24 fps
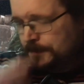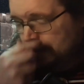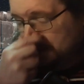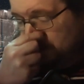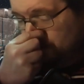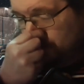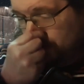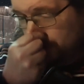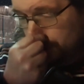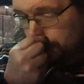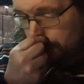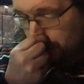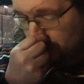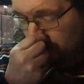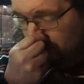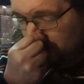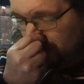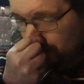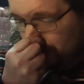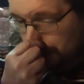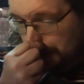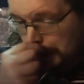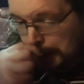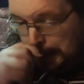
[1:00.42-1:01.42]
and what it's all
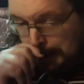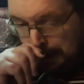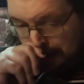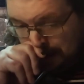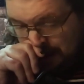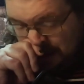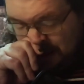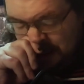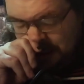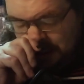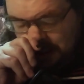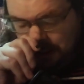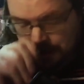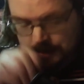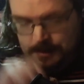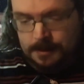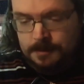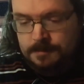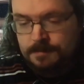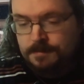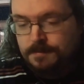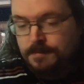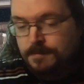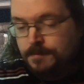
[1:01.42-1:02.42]
about.
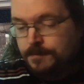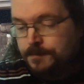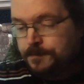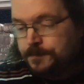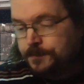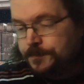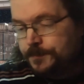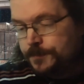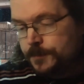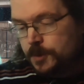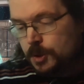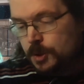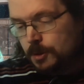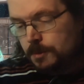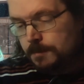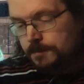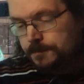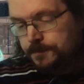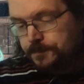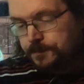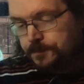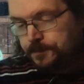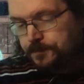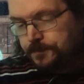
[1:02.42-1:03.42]
So